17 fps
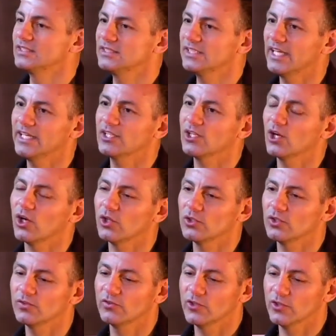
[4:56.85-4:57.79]
take
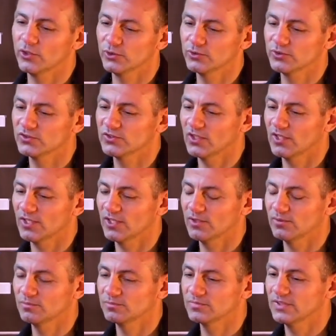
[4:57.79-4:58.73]
all of those
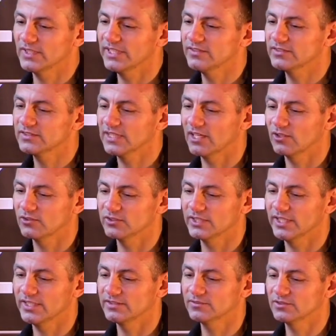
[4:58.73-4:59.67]
um, leaves down
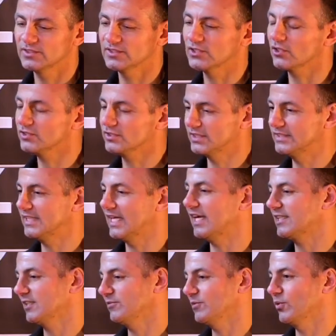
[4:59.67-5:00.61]
and start to
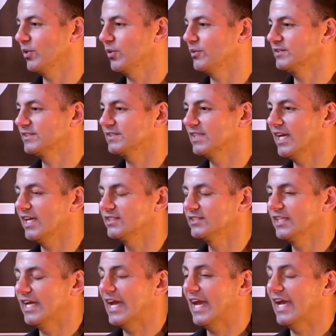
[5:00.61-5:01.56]
document what was said.